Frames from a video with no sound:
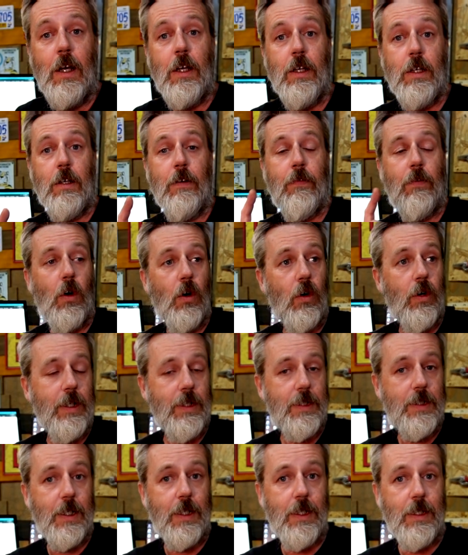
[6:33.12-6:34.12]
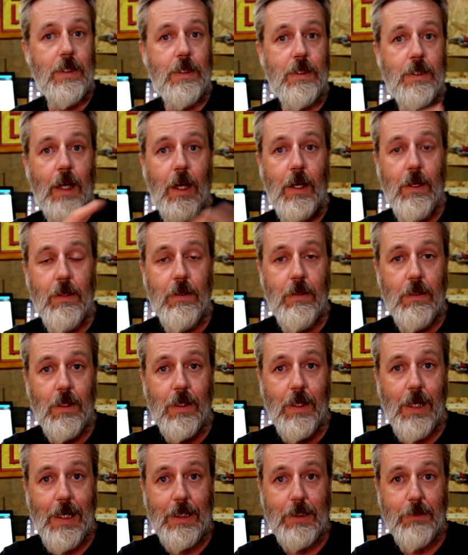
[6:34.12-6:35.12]
You've already seen, so the
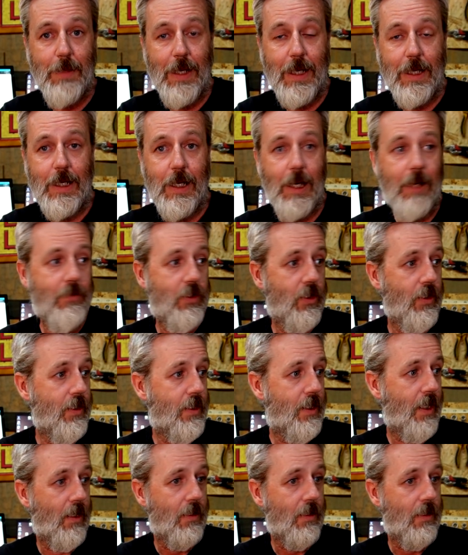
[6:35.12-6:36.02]
last Man Cave Tuesday